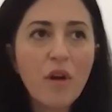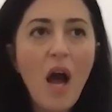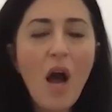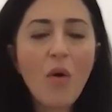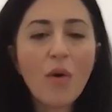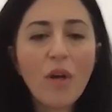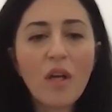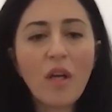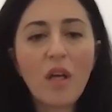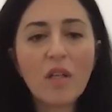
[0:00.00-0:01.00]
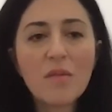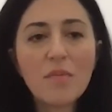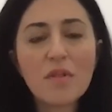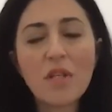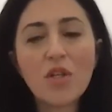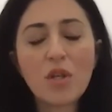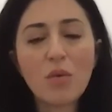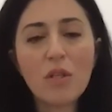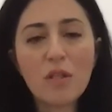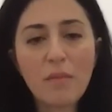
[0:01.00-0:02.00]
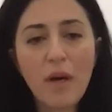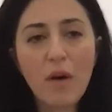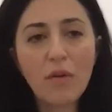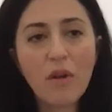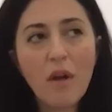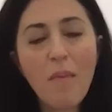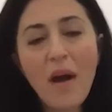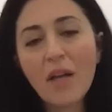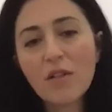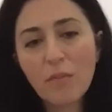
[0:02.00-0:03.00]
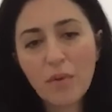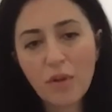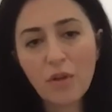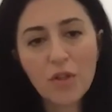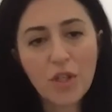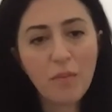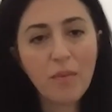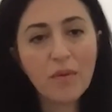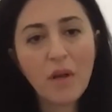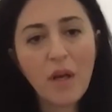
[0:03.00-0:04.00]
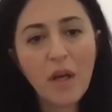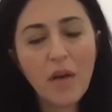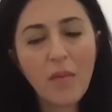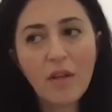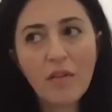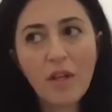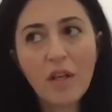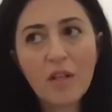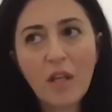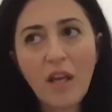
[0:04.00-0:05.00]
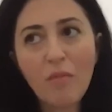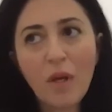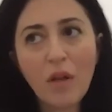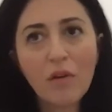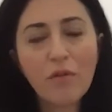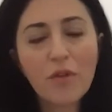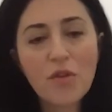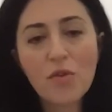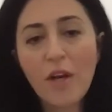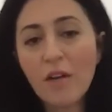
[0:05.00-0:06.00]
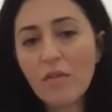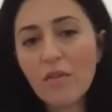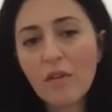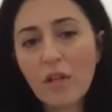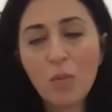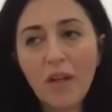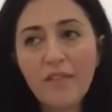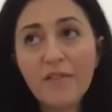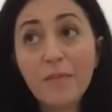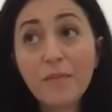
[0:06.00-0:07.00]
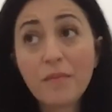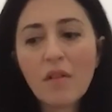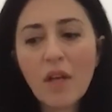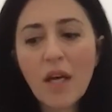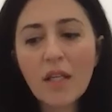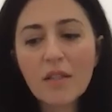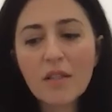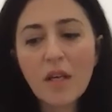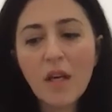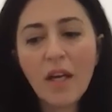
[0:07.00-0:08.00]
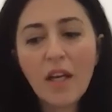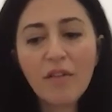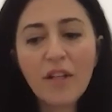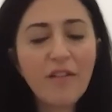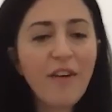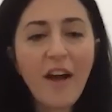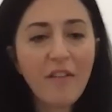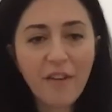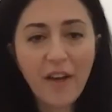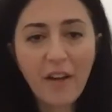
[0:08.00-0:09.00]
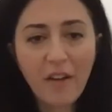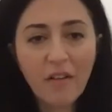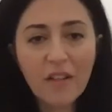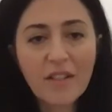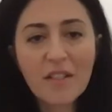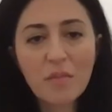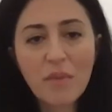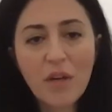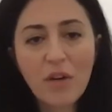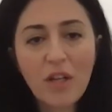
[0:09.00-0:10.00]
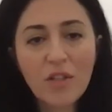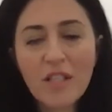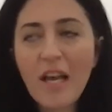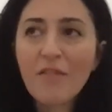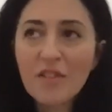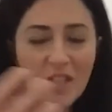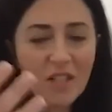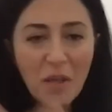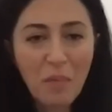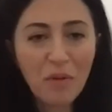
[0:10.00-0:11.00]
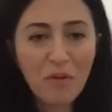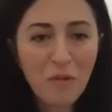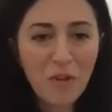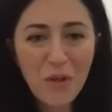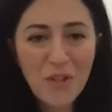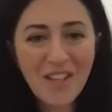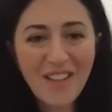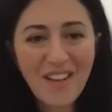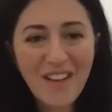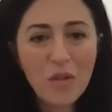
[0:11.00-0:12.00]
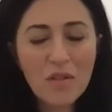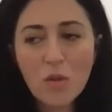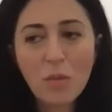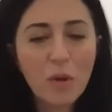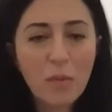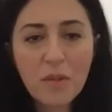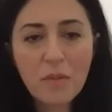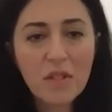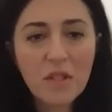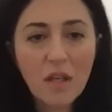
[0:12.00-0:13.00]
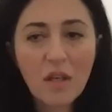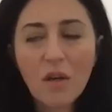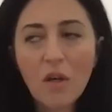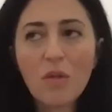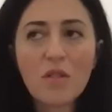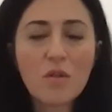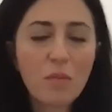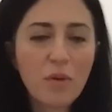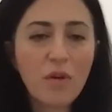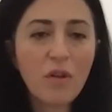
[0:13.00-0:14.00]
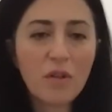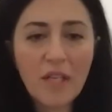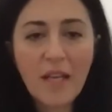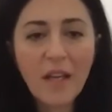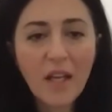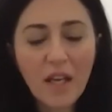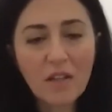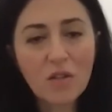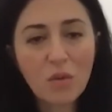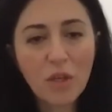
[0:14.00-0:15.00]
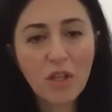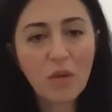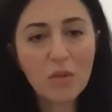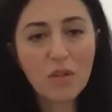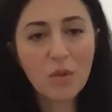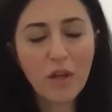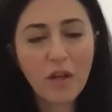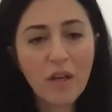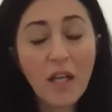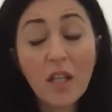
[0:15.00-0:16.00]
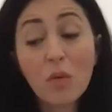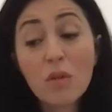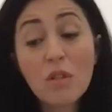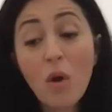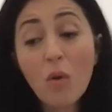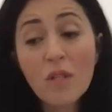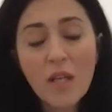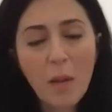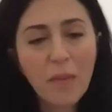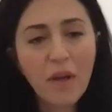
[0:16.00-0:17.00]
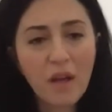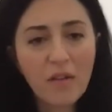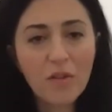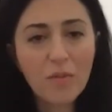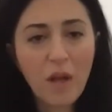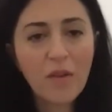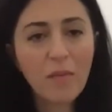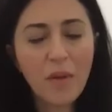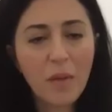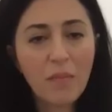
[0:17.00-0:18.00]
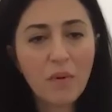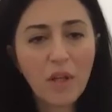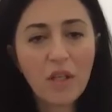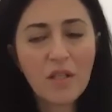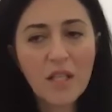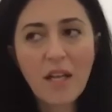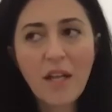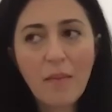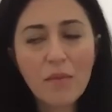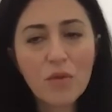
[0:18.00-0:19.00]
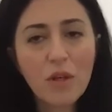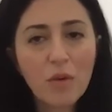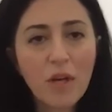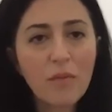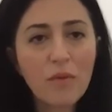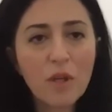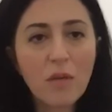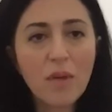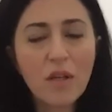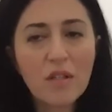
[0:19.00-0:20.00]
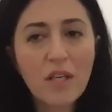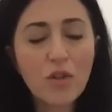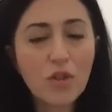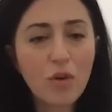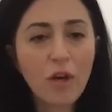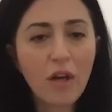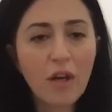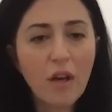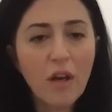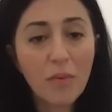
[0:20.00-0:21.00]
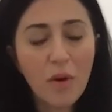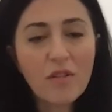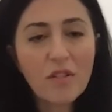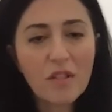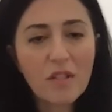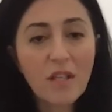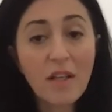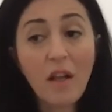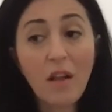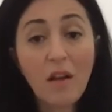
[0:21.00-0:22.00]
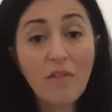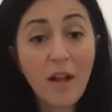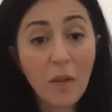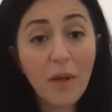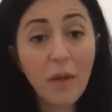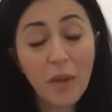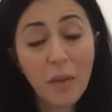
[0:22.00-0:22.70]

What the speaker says: how his position was about my entrepreneurship. I think it gave me a lot of strength to believe that even if I fail, it doesn't matter. I just have this example of a person who is super optimistic, who was super dedicated to what he was doing. And he was always helping other people. He said, I'm doing what I'm doing because I enjoy the process and I love helping